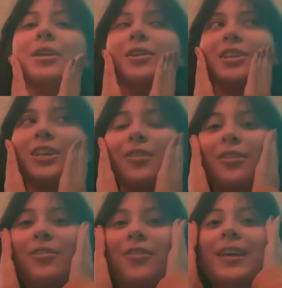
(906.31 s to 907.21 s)
yourself a
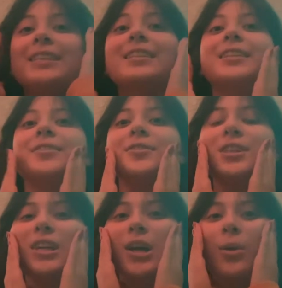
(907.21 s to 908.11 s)
facelift
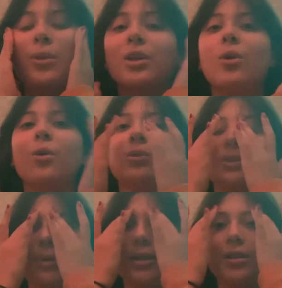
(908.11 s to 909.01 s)
with the cold
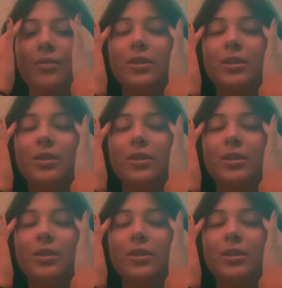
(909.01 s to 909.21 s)
metal of the